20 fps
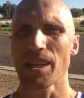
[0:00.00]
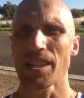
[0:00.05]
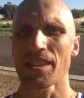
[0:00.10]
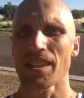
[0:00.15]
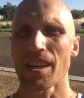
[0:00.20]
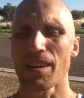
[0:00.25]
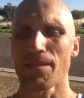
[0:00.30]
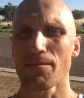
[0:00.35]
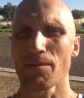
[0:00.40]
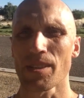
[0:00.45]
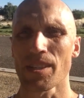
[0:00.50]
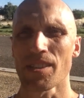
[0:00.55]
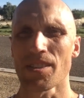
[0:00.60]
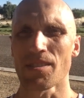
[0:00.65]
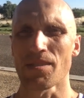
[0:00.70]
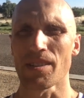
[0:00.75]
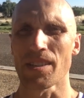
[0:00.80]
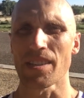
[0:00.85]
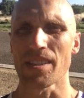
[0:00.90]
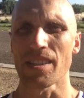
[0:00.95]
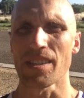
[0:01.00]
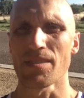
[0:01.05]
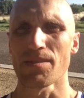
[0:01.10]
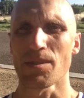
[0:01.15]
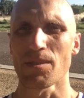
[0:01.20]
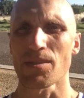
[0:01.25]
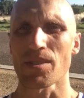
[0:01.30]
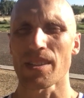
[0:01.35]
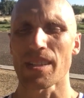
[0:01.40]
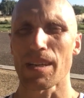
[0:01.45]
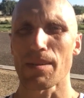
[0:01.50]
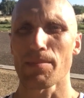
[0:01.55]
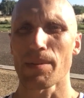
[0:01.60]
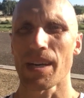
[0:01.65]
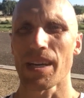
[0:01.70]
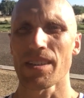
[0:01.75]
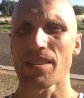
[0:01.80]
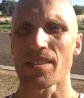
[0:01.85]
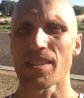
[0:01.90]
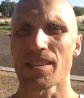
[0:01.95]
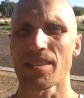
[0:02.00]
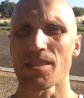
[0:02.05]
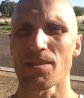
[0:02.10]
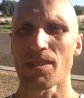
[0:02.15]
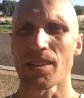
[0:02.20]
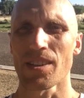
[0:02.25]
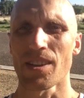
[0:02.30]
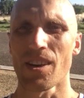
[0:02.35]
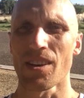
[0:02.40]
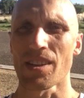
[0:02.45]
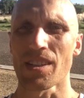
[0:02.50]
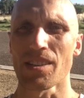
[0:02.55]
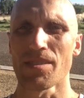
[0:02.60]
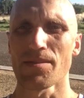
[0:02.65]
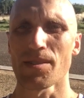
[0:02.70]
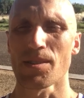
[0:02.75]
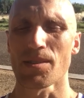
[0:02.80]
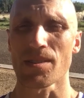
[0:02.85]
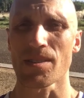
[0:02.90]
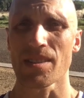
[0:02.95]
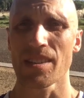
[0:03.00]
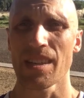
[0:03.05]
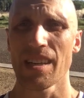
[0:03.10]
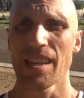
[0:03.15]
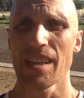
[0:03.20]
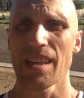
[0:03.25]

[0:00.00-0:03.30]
tough when you're doing intervals at that pace and you're doing long intervals.